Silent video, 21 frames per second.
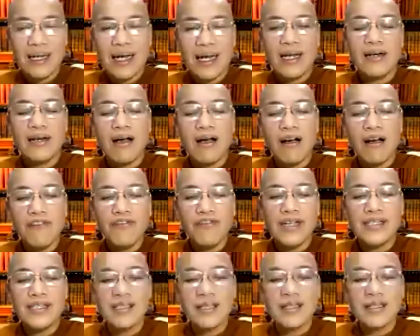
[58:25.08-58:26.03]
And
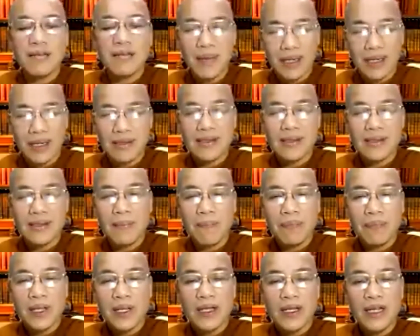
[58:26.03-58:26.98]
after six months,
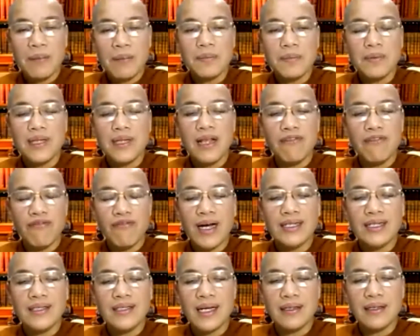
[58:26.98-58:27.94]
if they
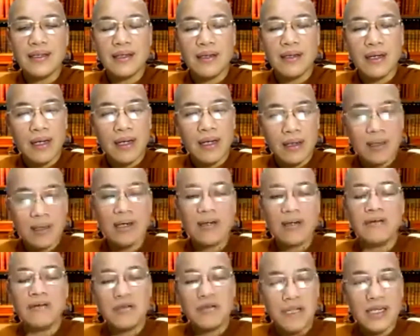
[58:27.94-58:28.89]
find that,
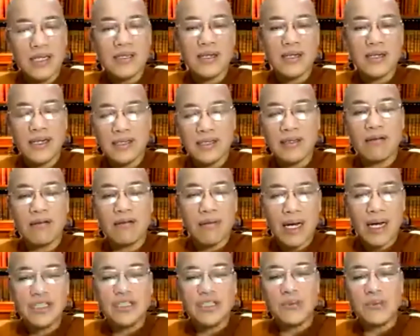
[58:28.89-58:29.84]
oh, this is the
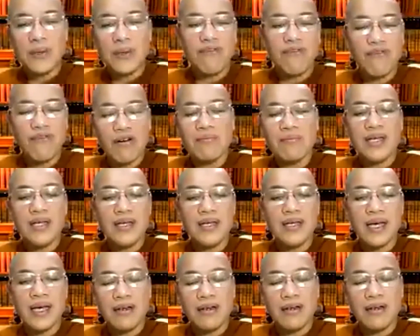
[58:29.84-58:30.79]
right way for
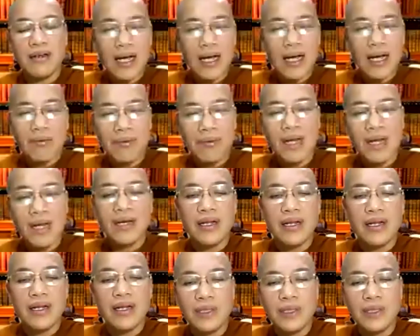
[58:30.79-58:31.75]
me and I
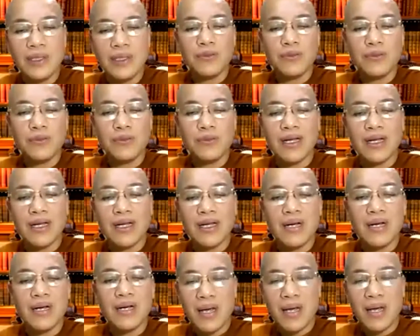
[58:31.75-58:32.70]
really want to become
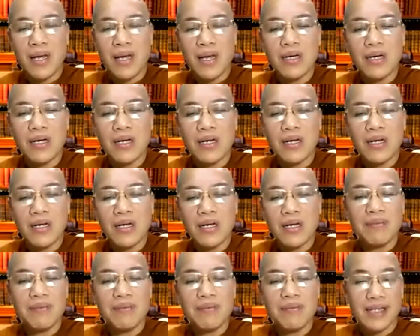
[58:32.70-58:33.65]
a member of the
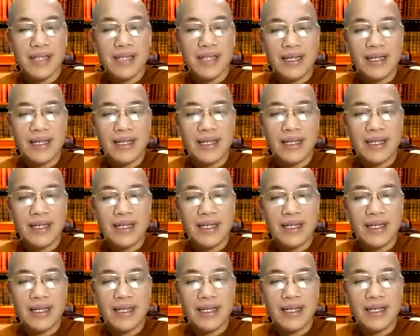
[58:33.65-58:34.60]
Sangha,
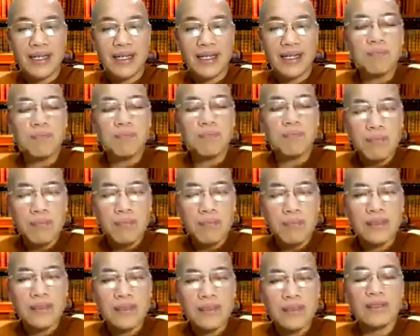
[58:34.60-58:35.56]
then they ask
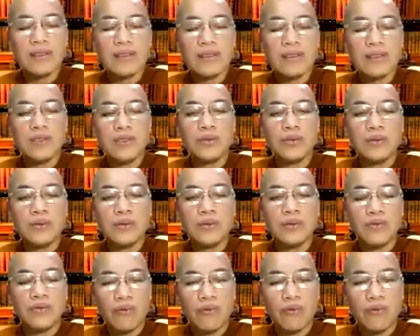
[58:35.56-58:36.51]
permission
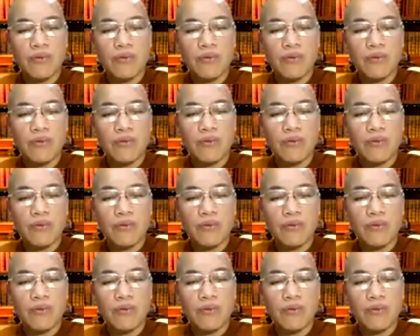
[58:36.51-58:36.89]
to